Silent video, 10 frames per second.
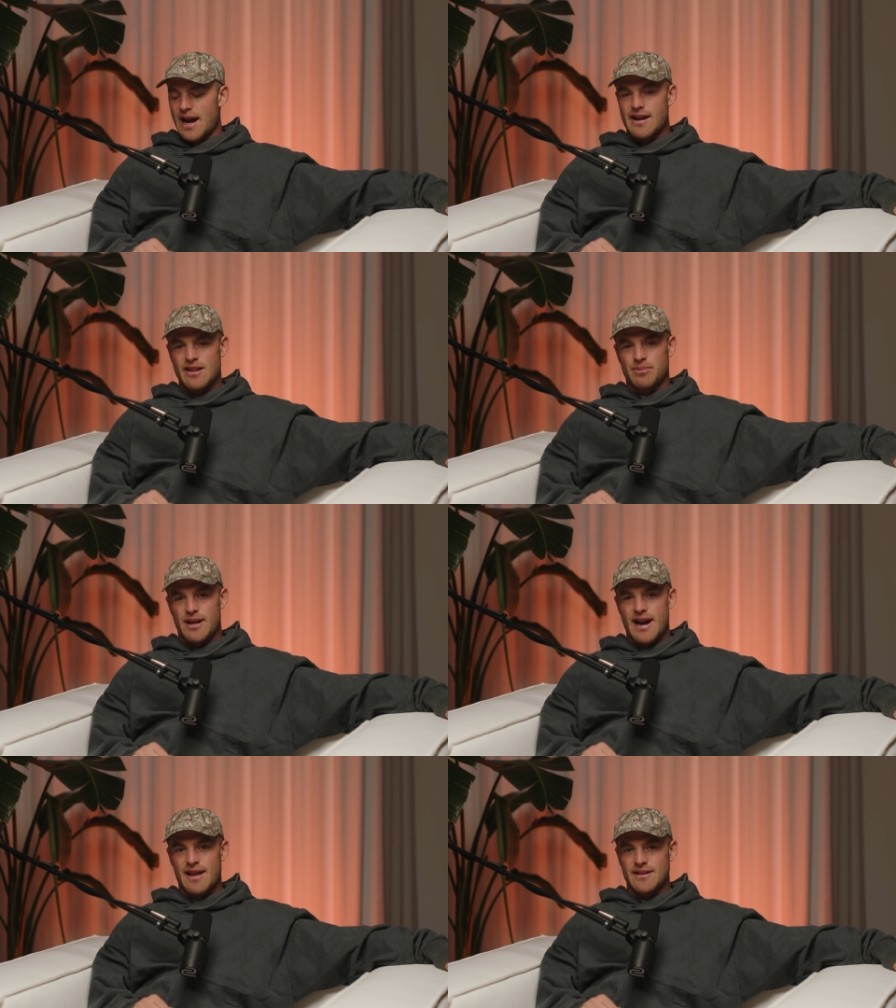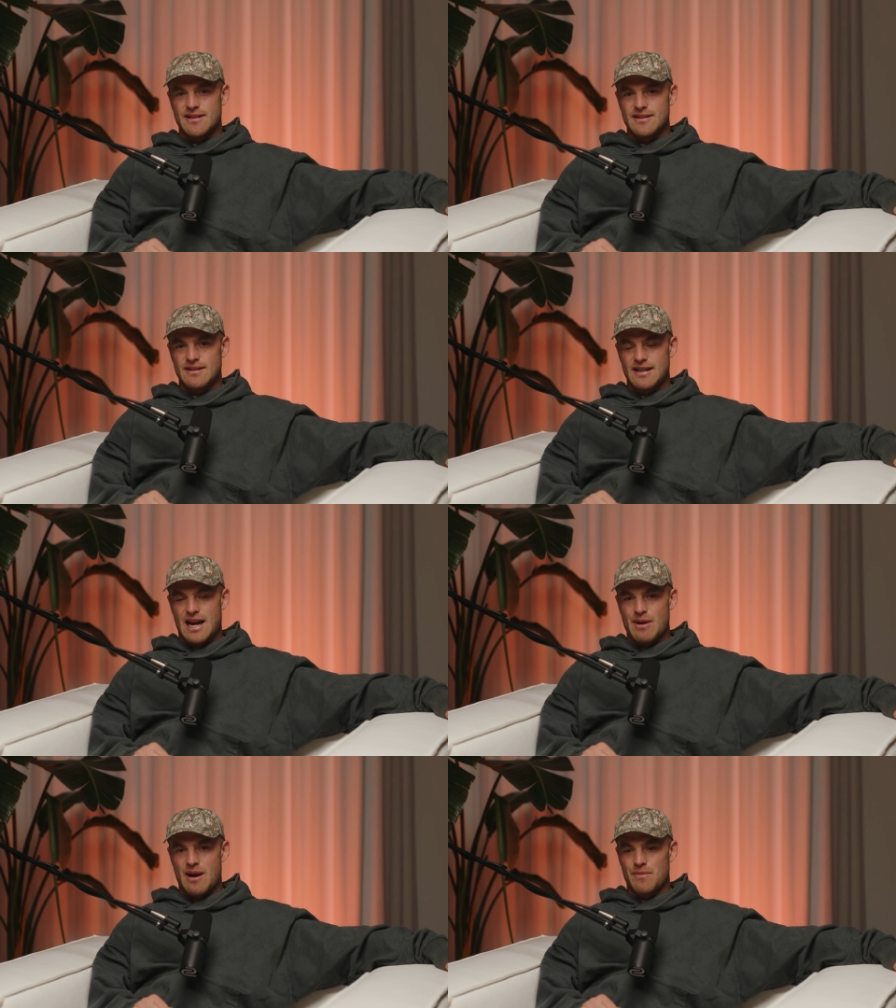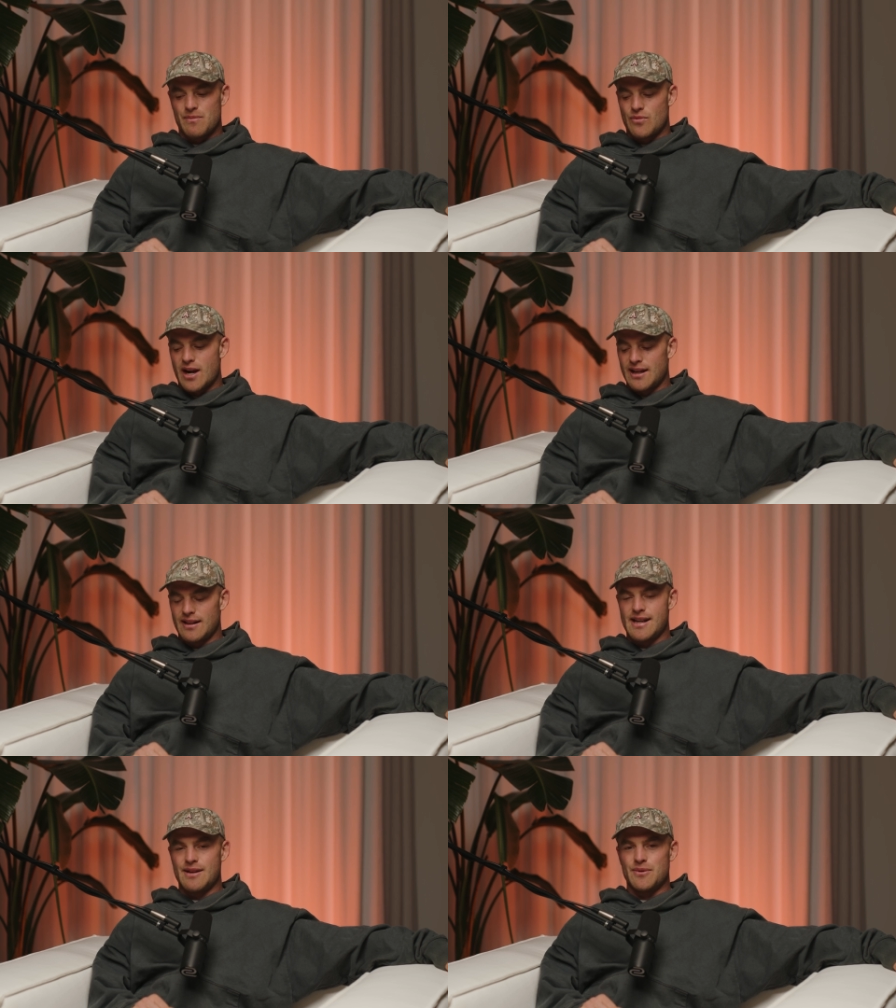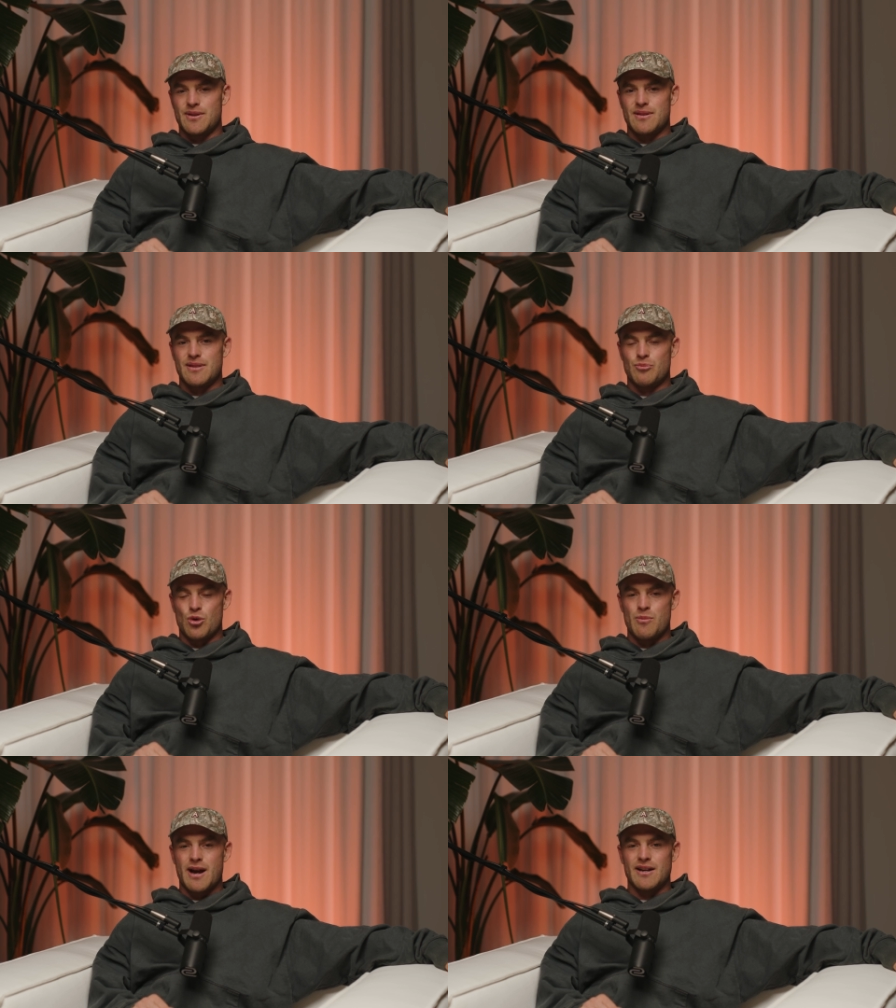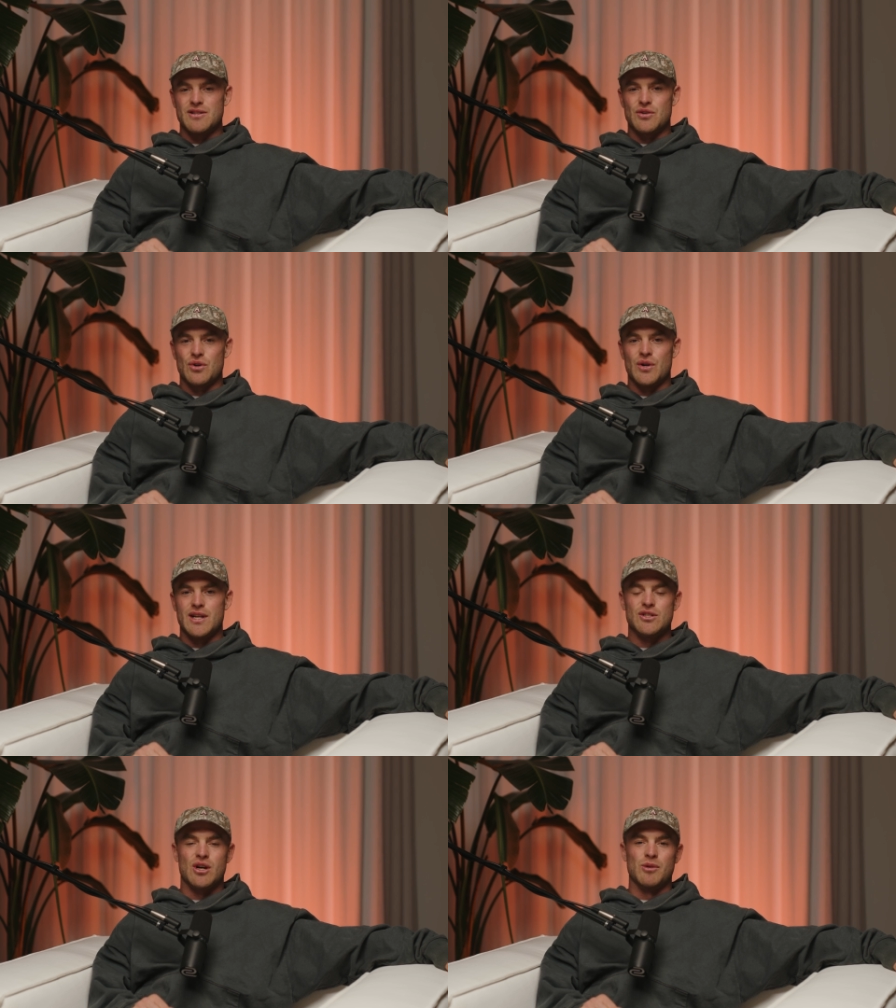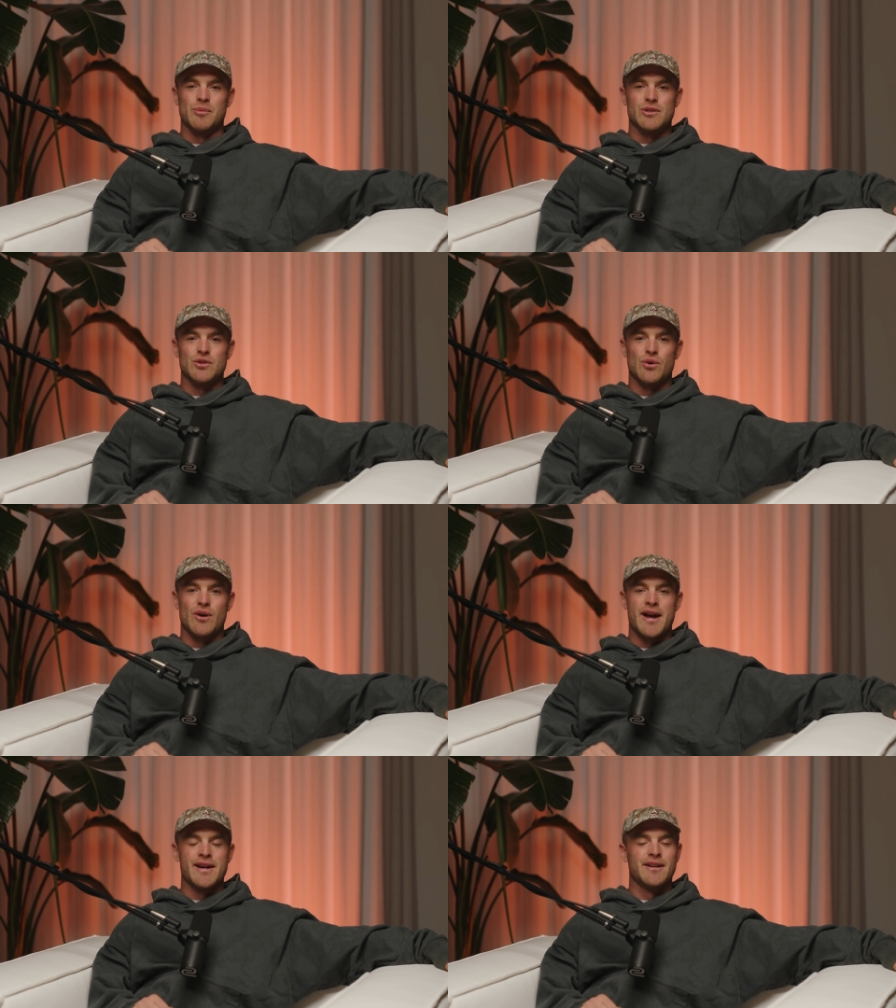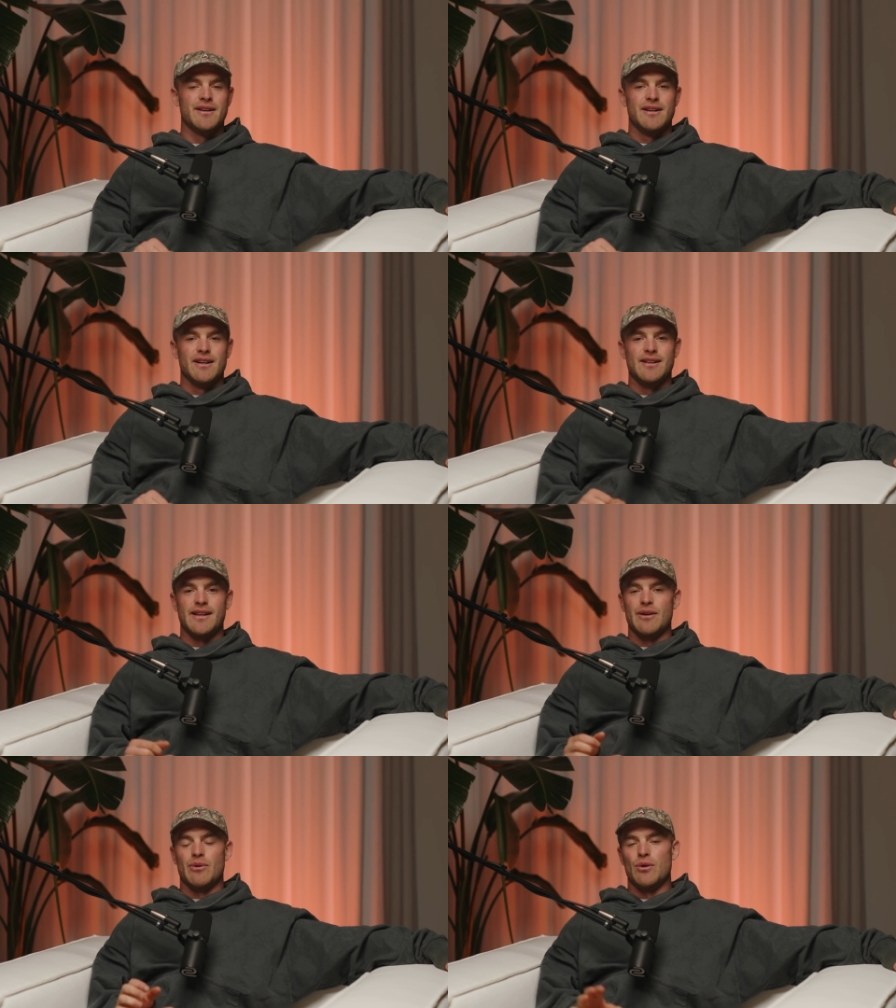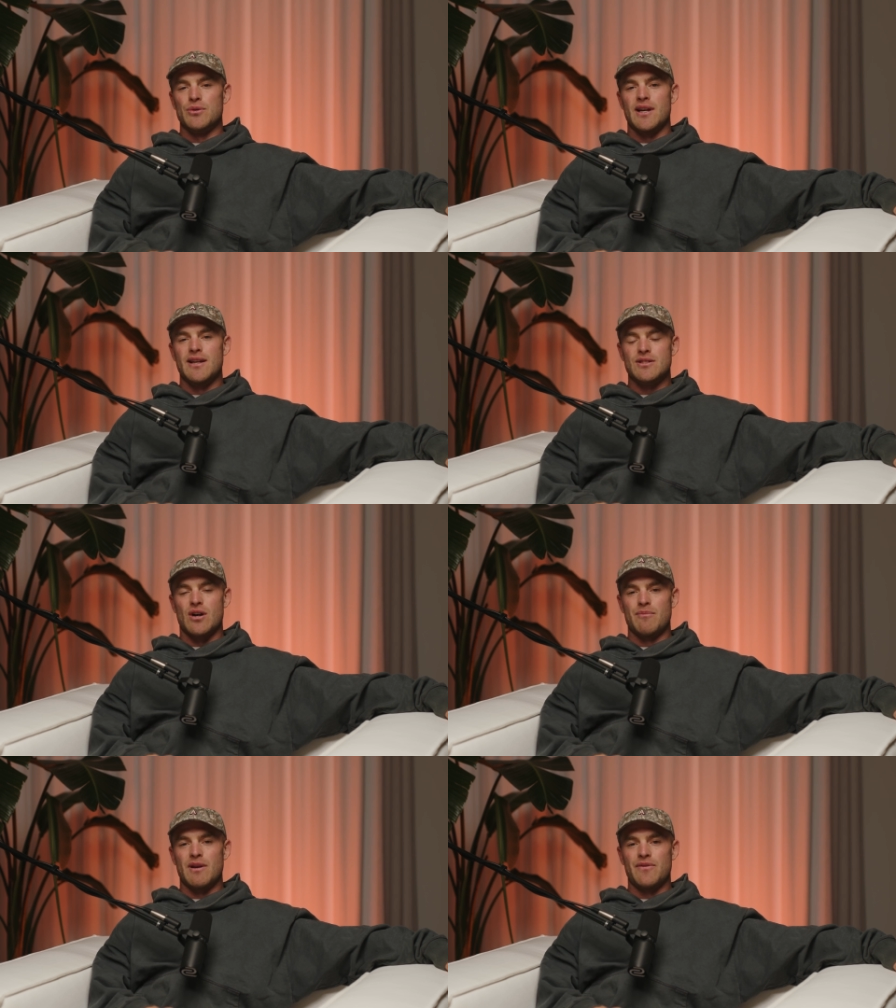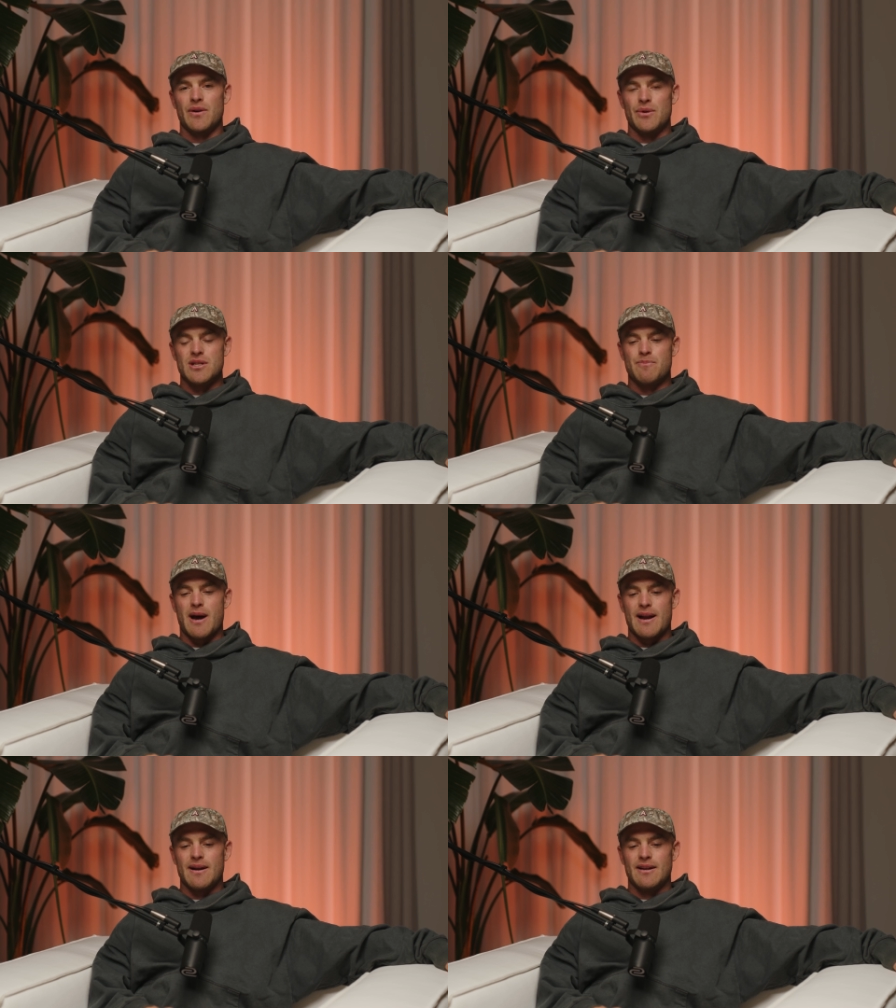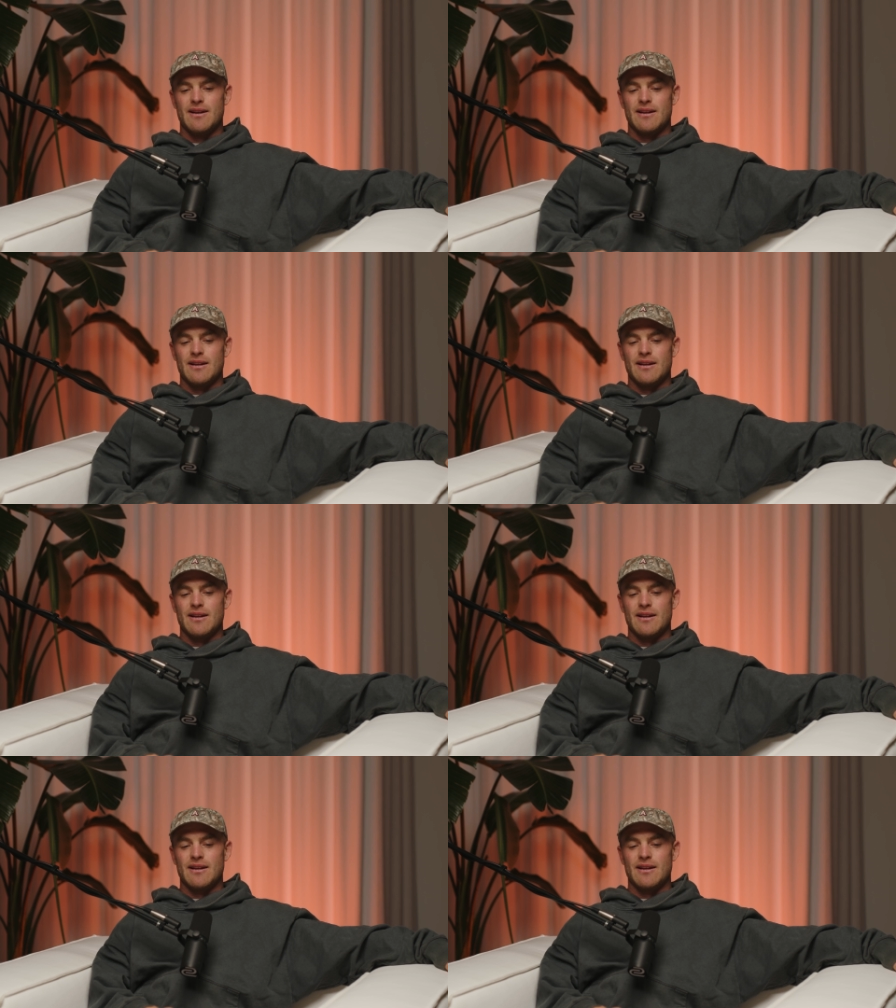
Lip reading: Another player that's come up regularly with the Ball Magnets crew is Tom Liberatore. Clearly, we're all inside midfielders, but